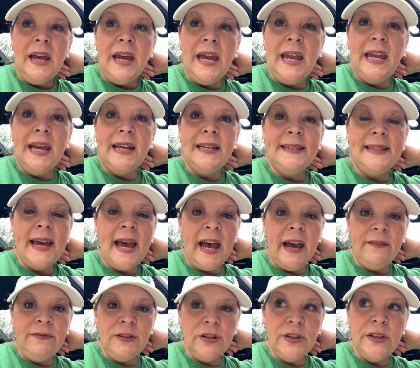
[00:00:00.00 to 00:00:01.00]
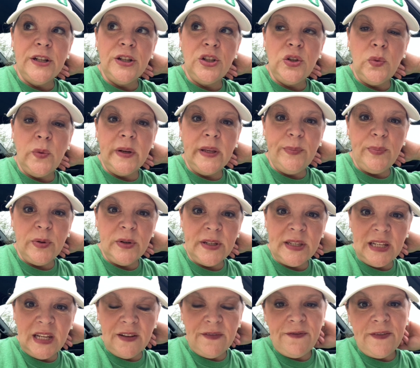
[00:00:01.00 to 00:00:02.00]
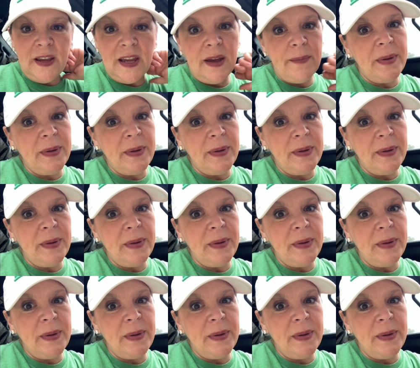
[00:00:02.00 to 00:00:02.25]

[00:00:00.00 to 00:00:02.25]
And after their 20% fee,